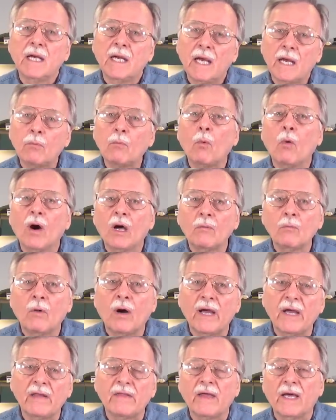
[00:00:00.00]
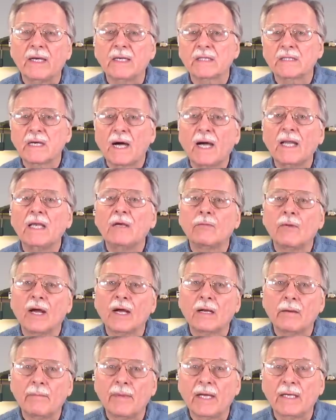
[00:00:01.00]
And one way that is highly
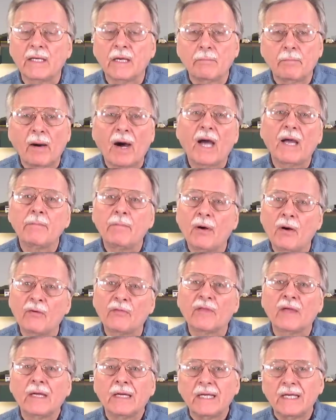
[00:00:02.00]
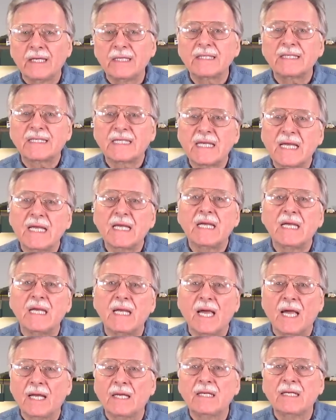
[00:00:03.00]
recommended by both N C
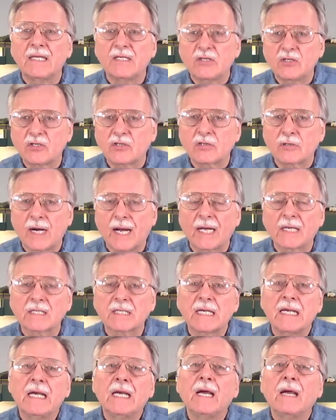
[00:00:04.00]
E and Digitrax